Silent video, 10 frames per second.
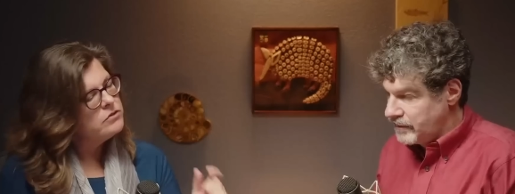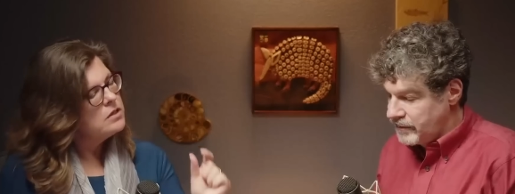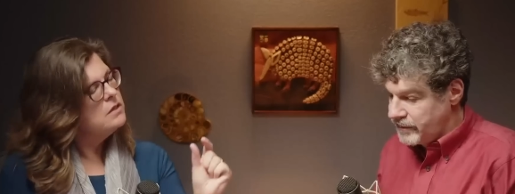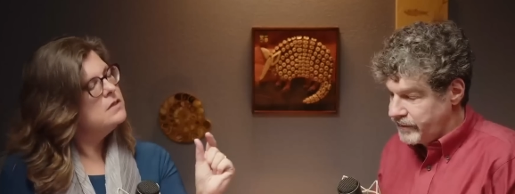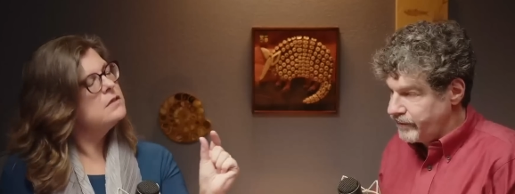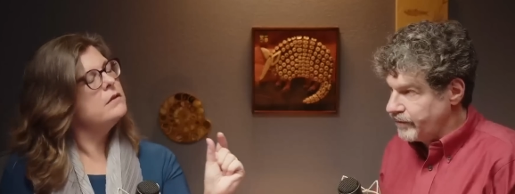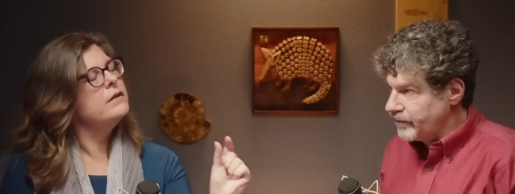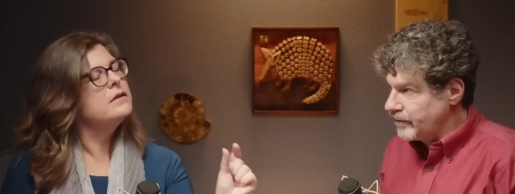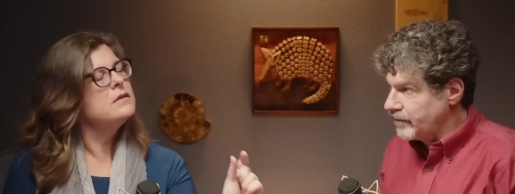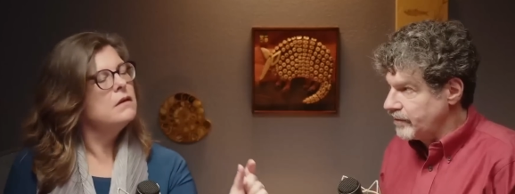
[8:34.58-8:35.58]
Speaker 1: interested in these little
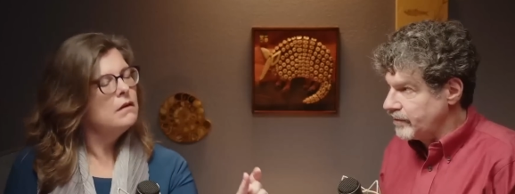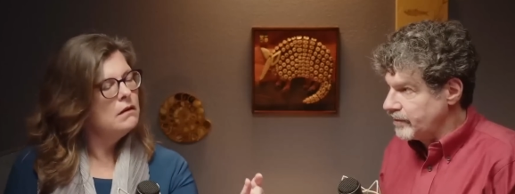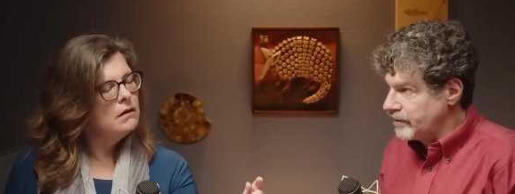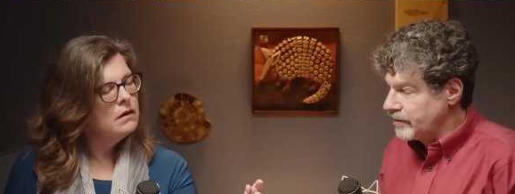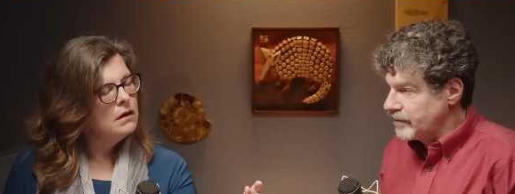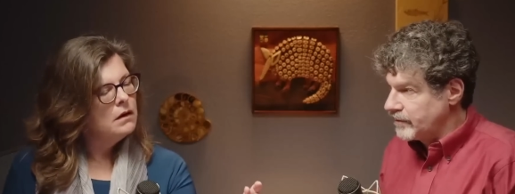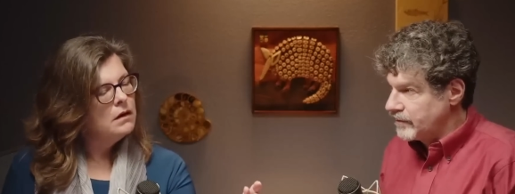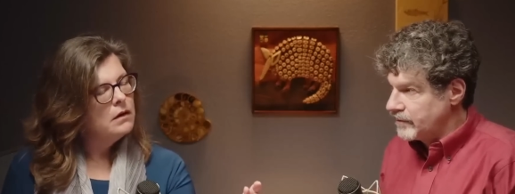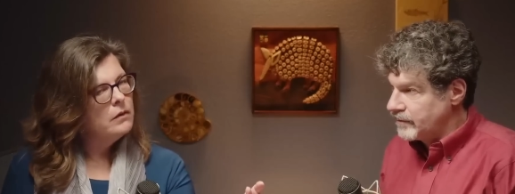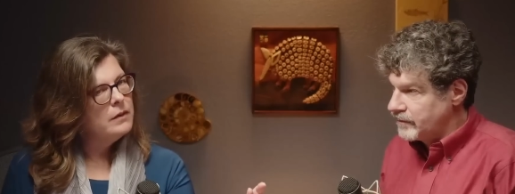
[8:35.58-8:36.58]
things here,"
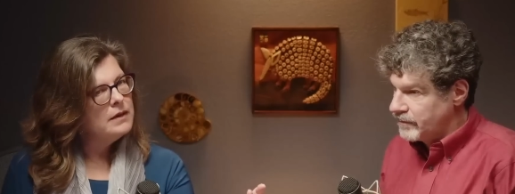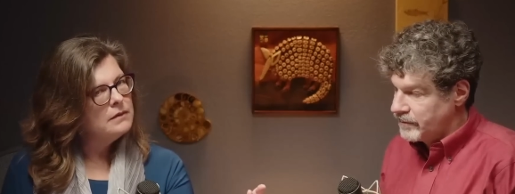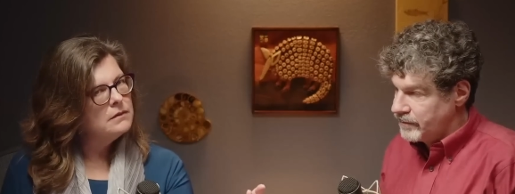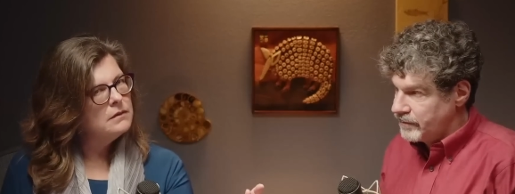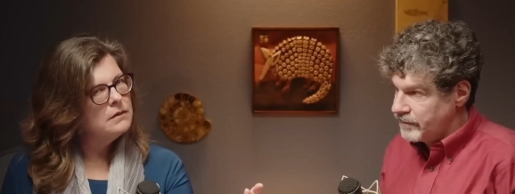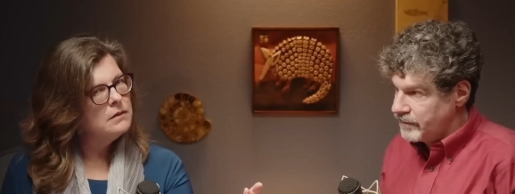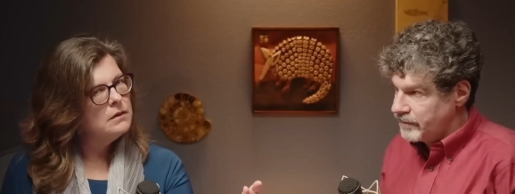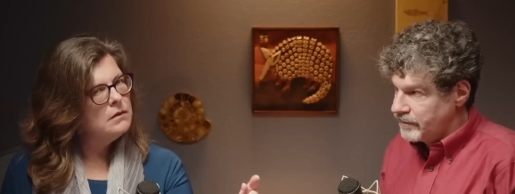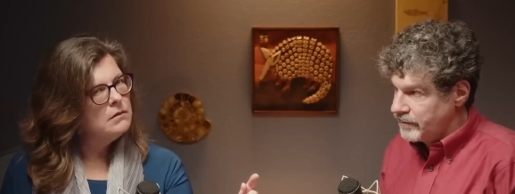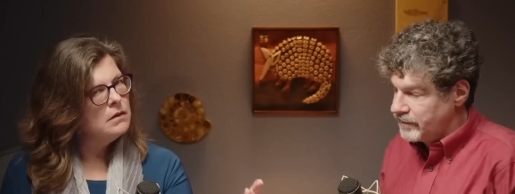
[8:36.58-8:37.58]
well,
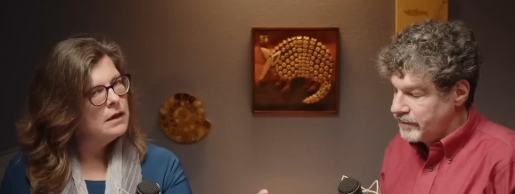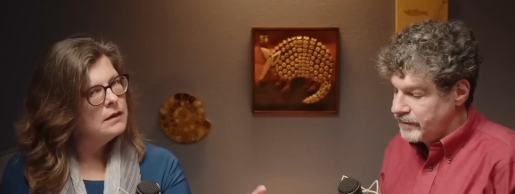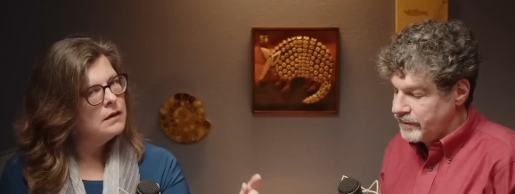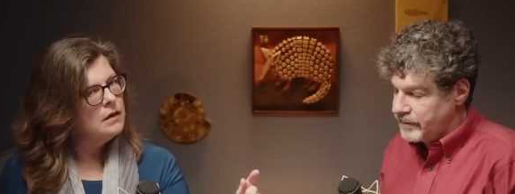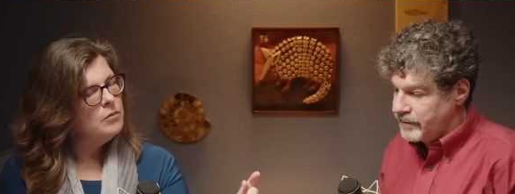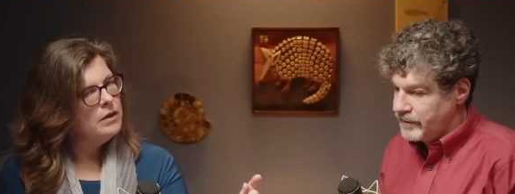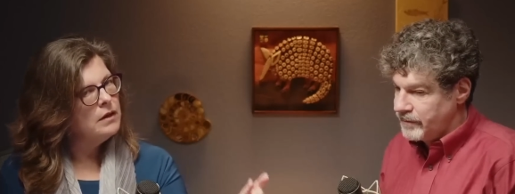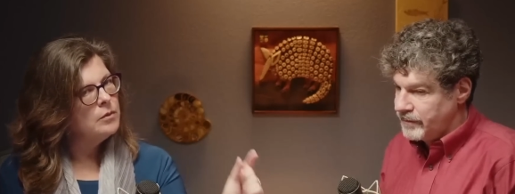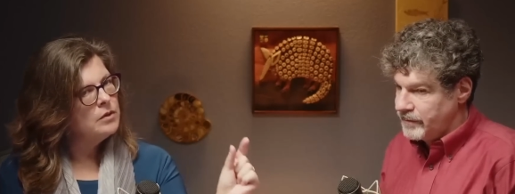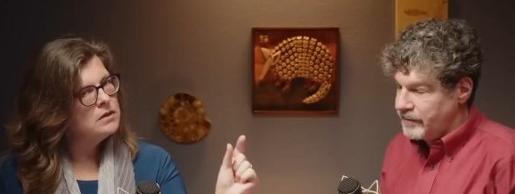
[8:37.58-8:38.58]
you're not going to
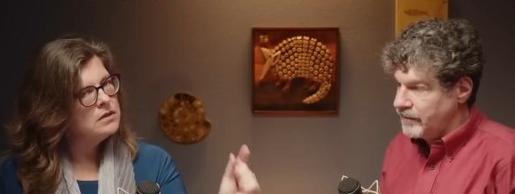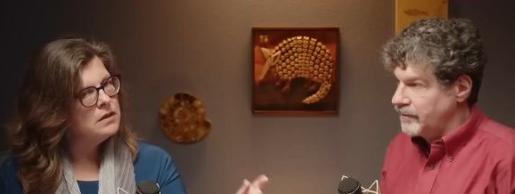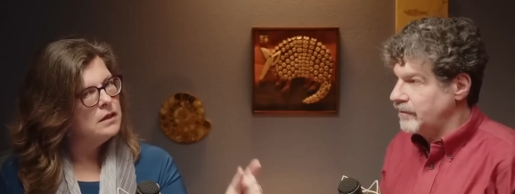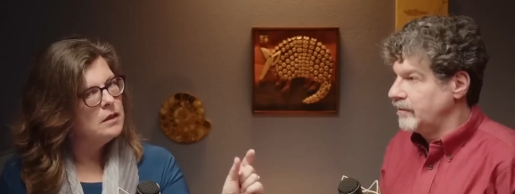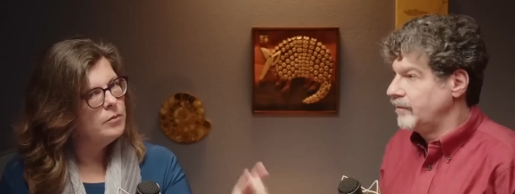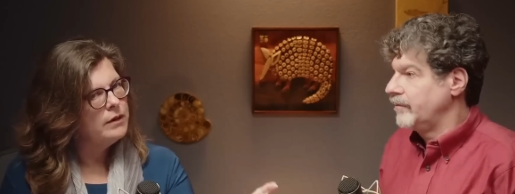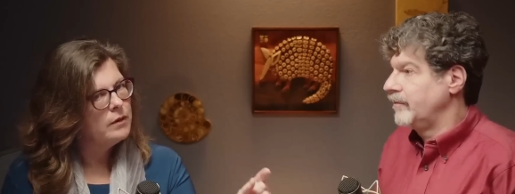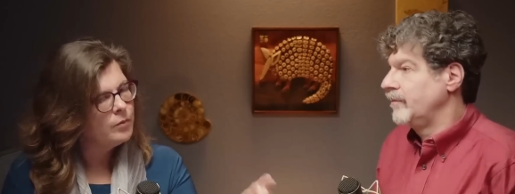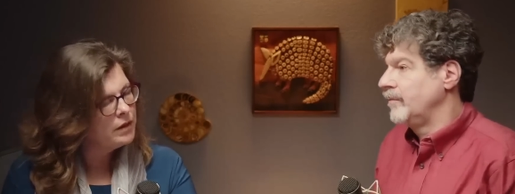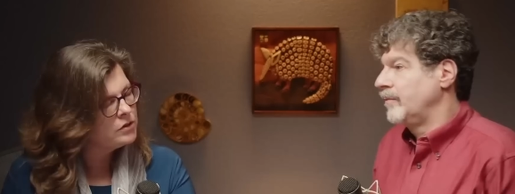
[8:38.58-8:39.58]
be able to see the
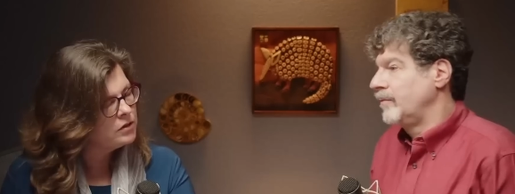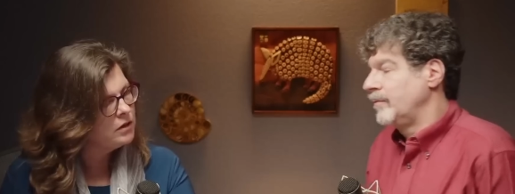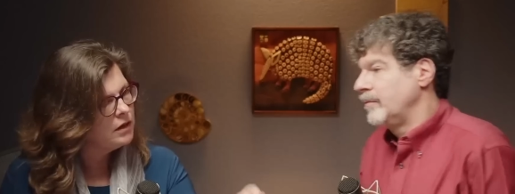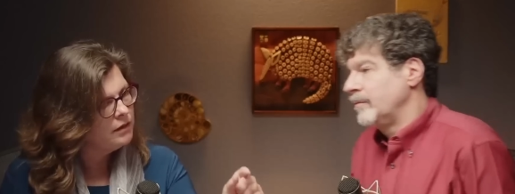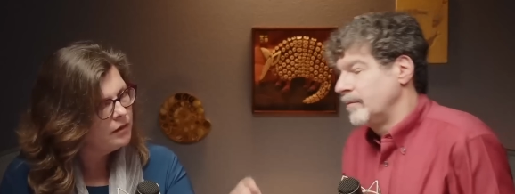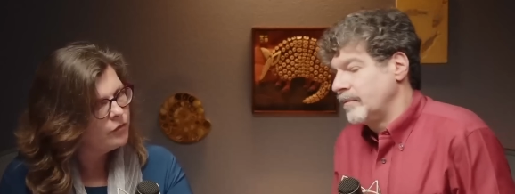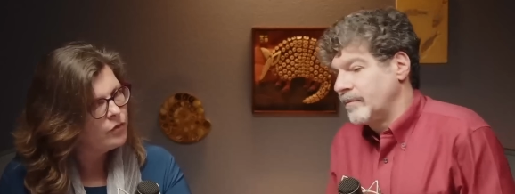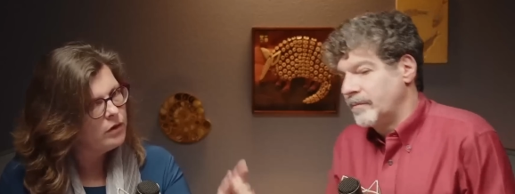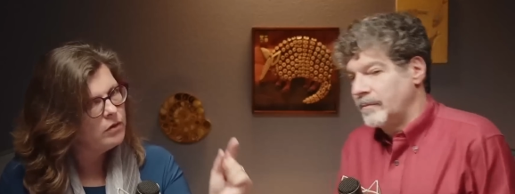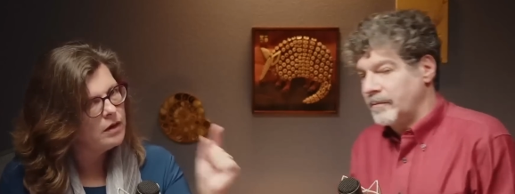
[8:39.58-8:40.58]
bigger picture, and
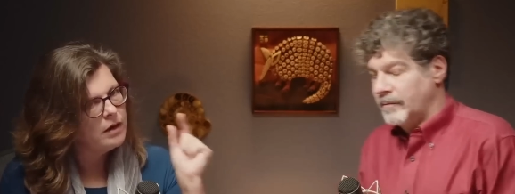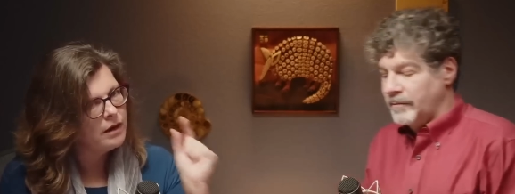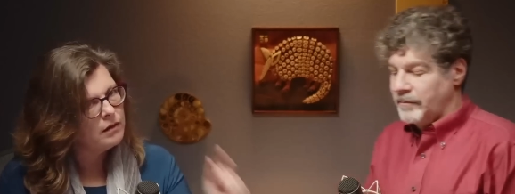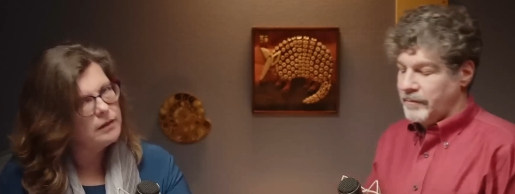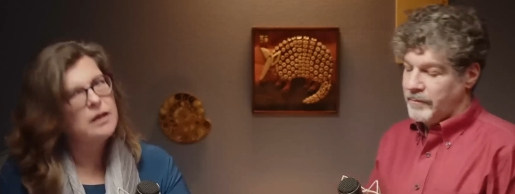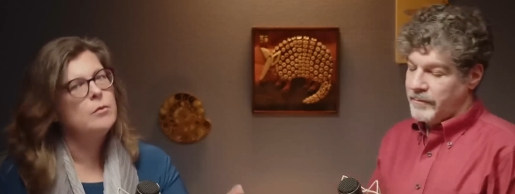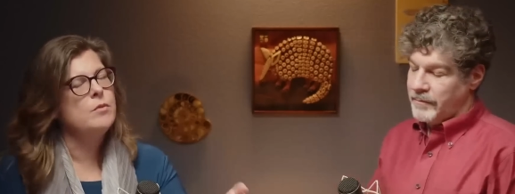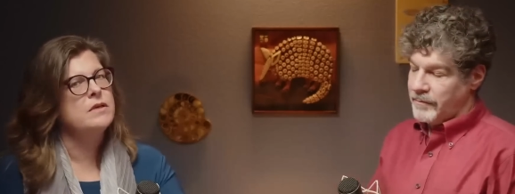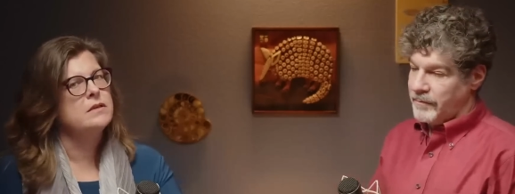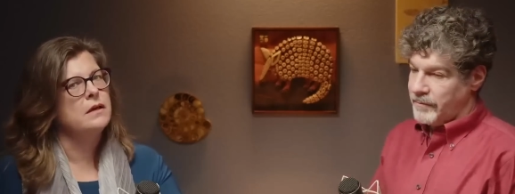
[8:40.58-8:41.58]
therefore you are inherently going
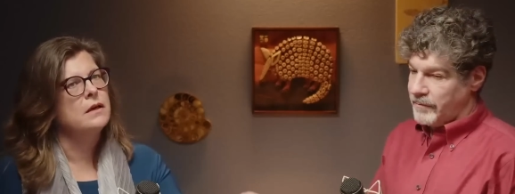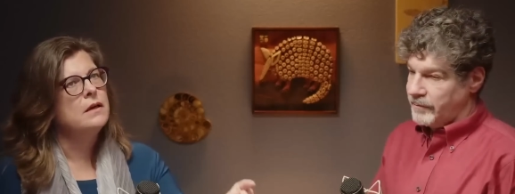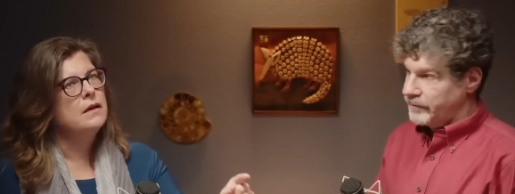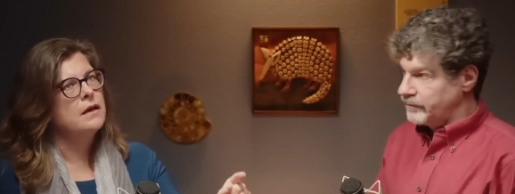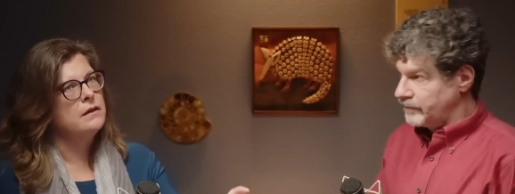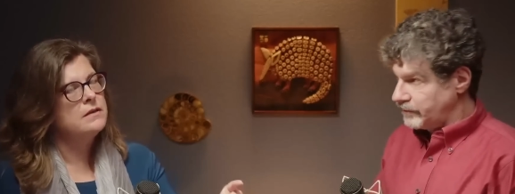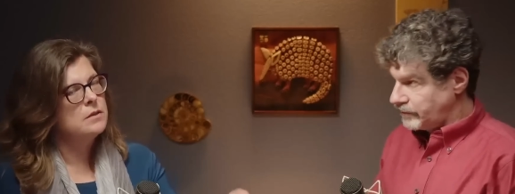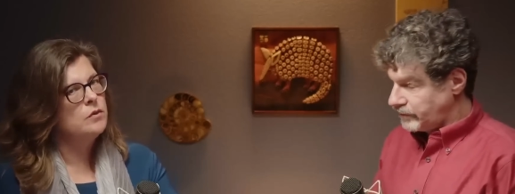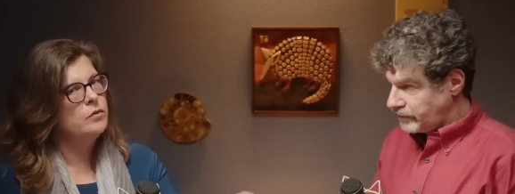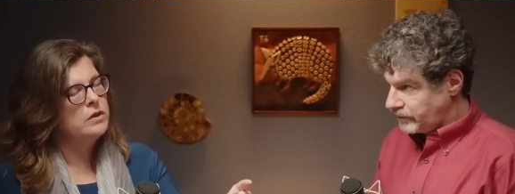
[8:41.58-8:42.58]
to be missing at
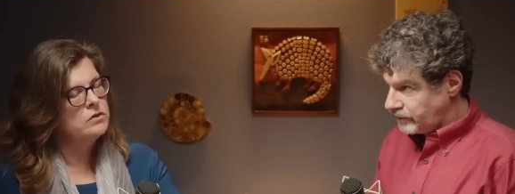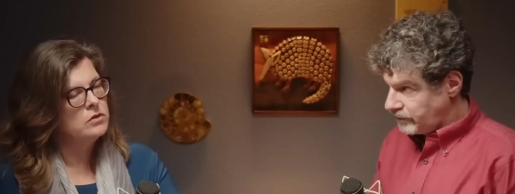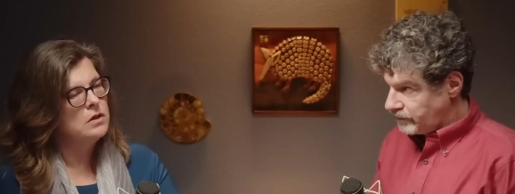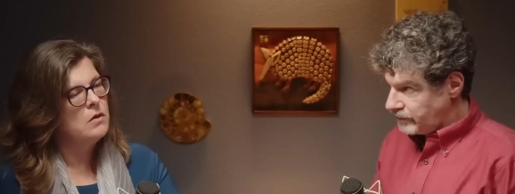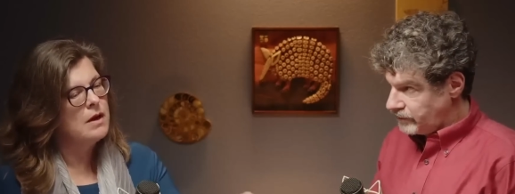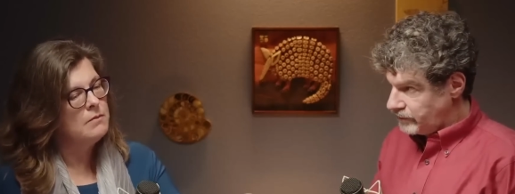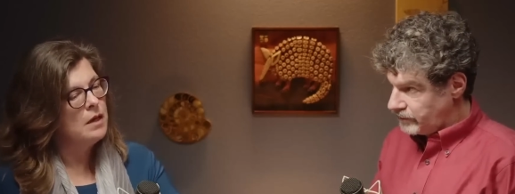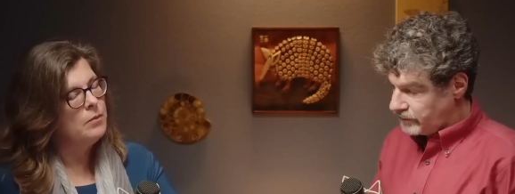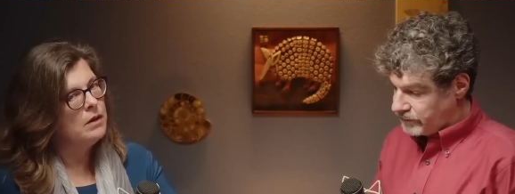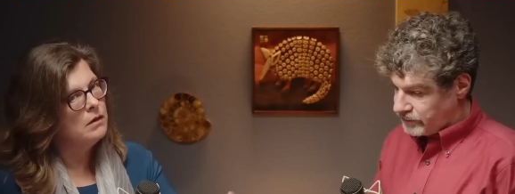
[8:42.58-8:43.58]
least some of what is true and
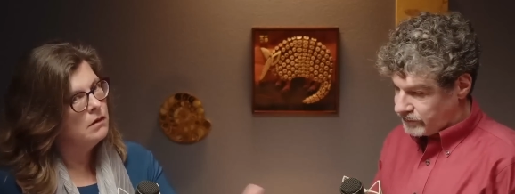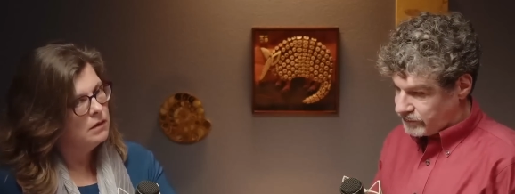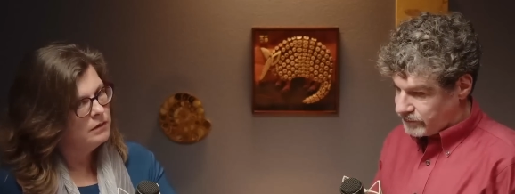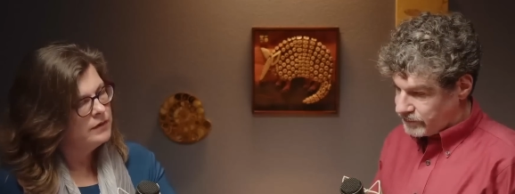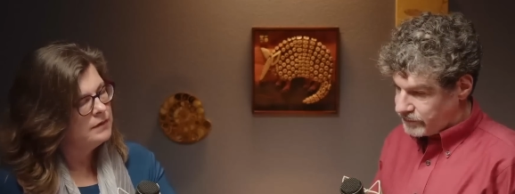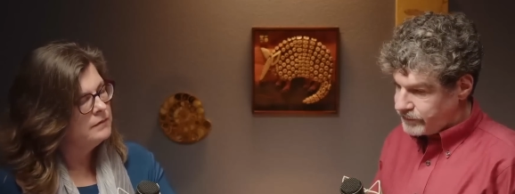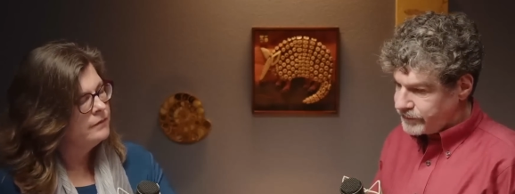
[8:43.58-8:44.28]
maybe all of it.